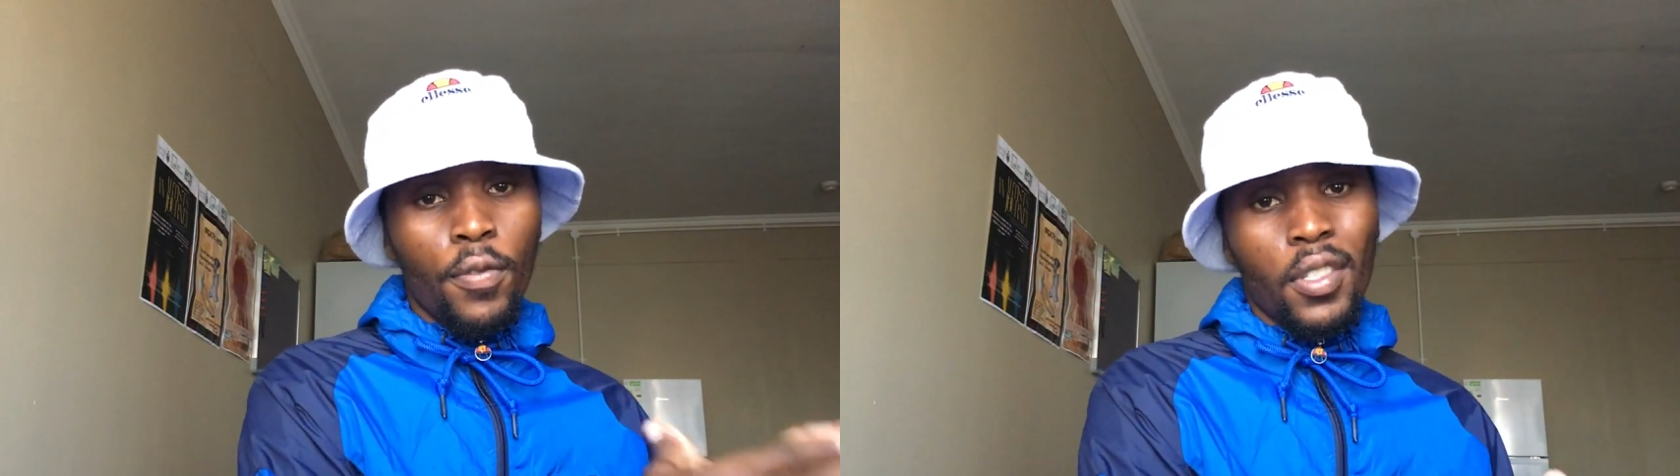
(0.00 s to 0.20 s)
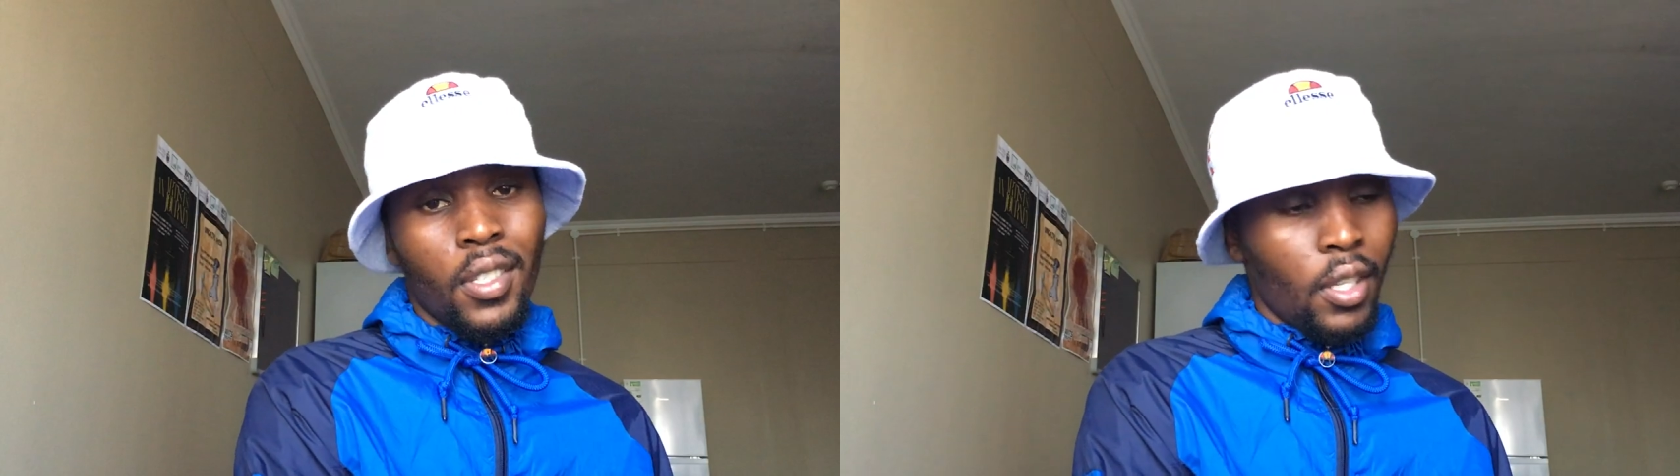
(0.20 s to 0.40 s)

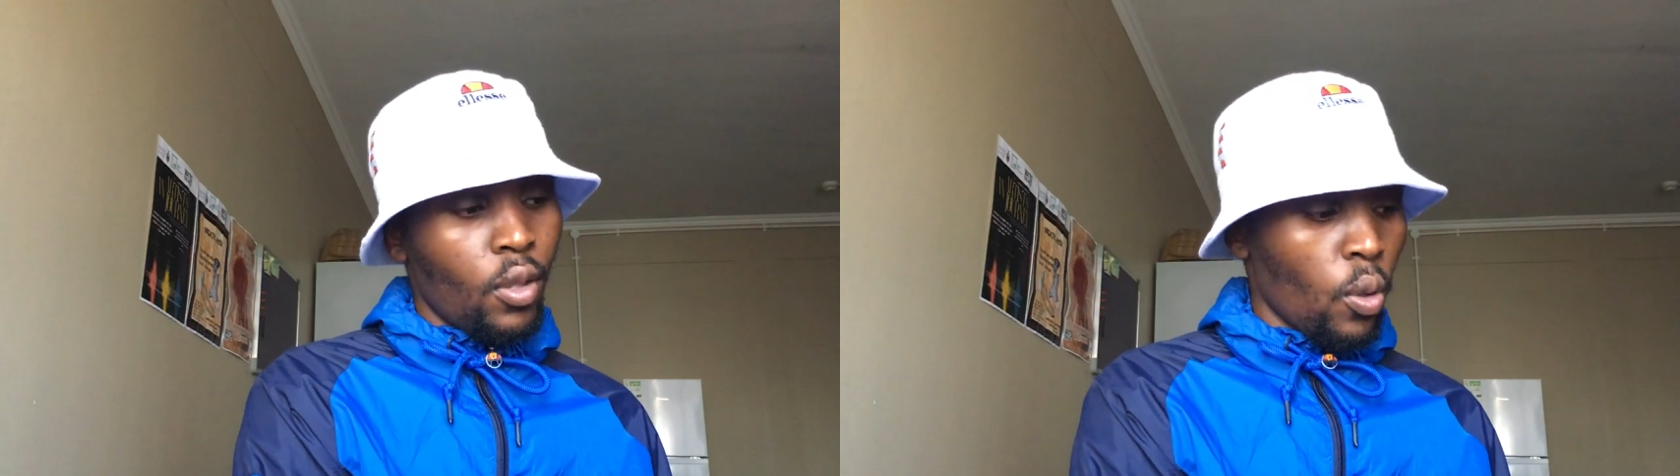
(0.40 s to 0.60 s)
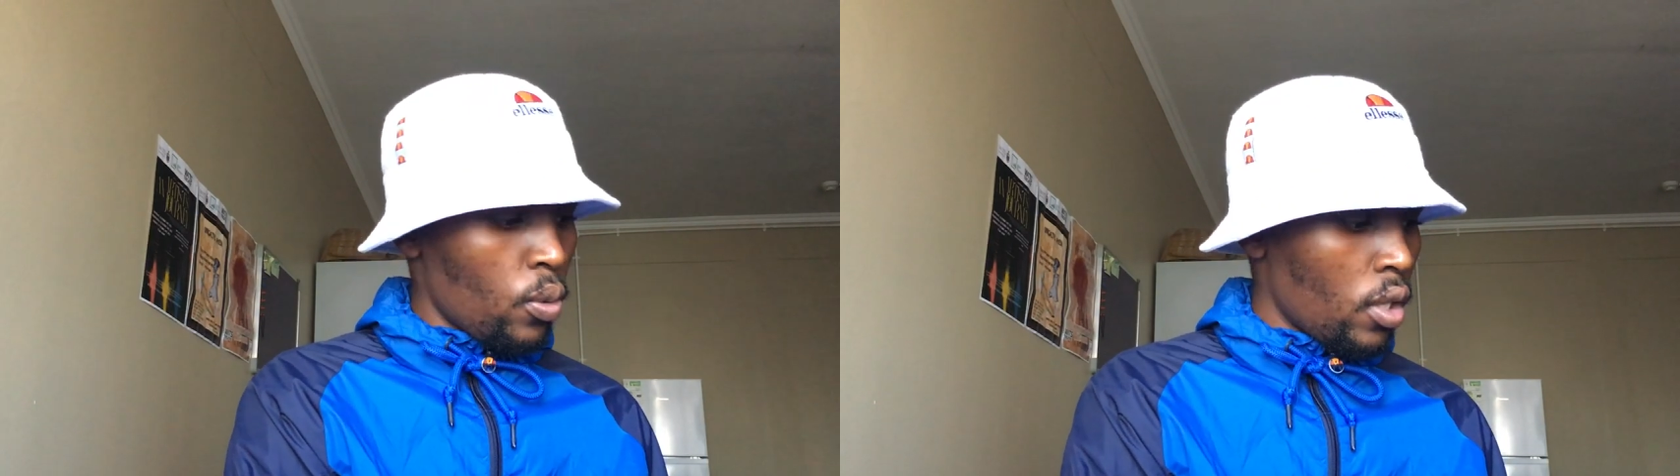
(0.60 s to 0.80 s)
seen
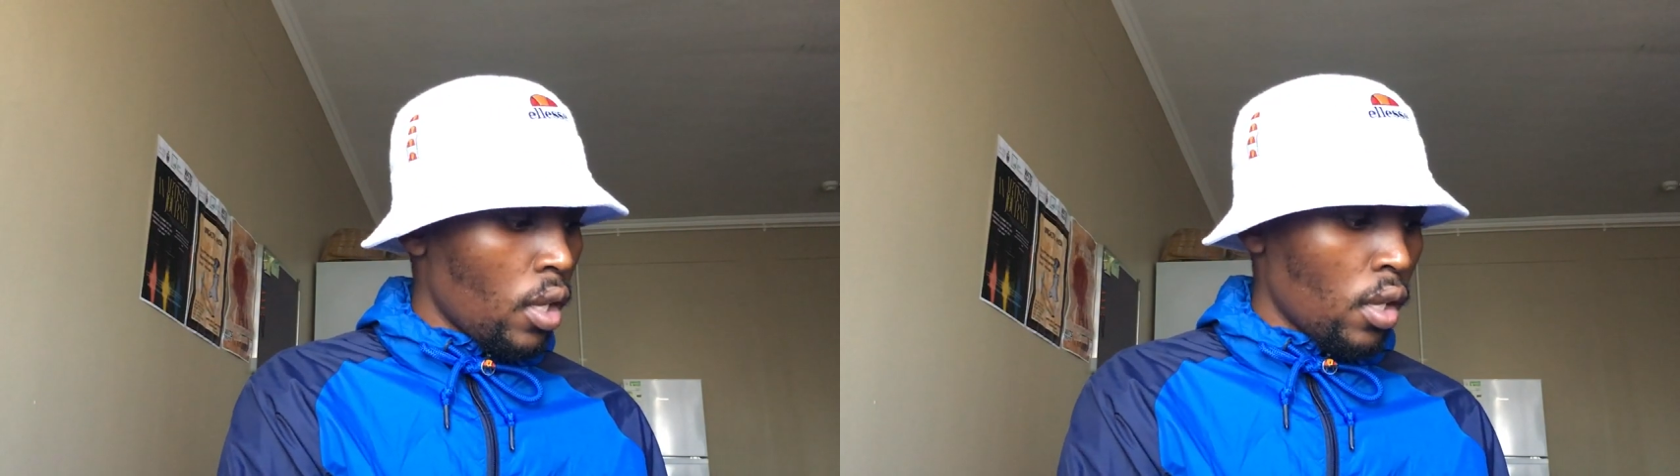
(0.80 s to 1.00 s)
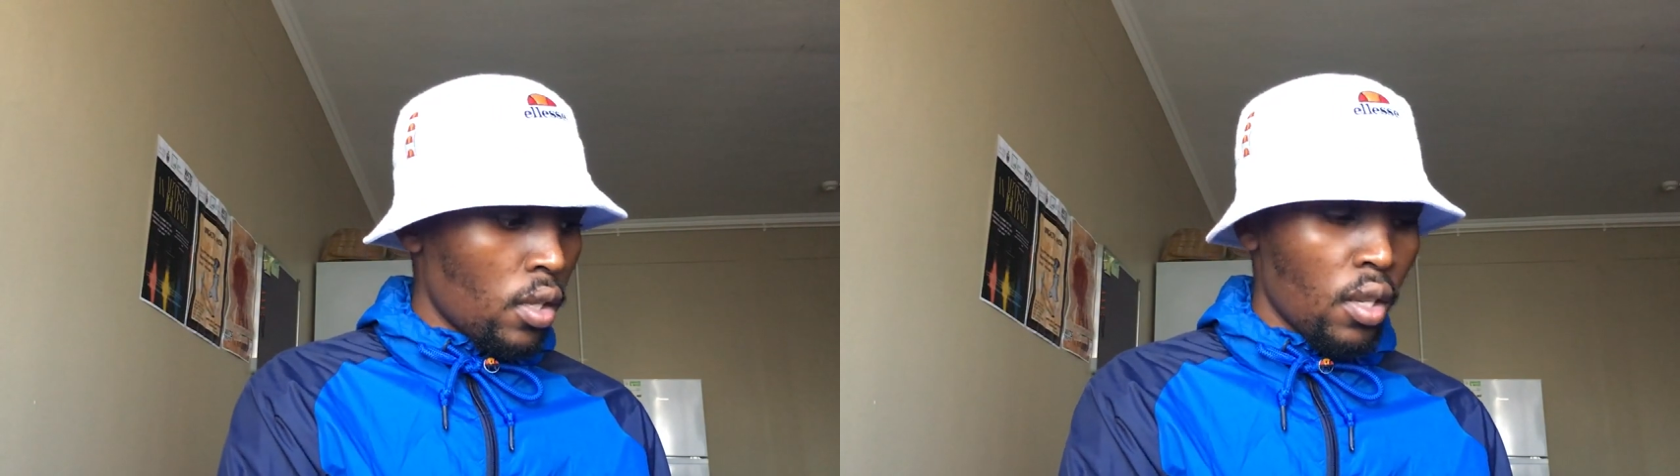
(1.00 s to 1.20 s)
those
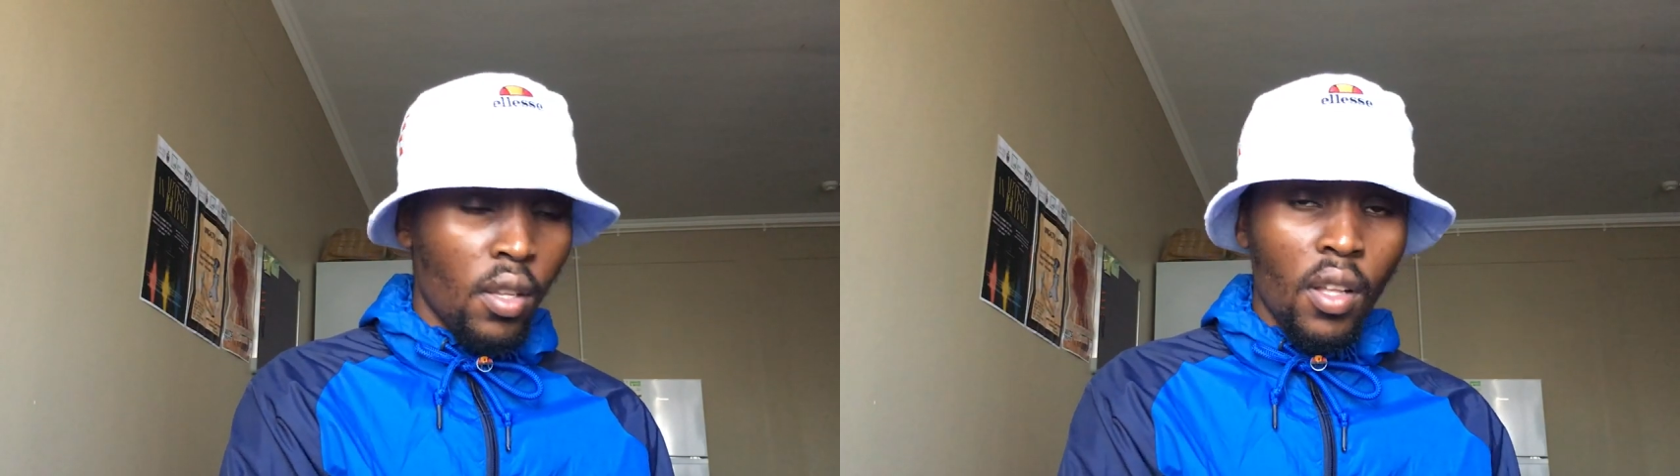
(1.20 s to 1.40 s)
things.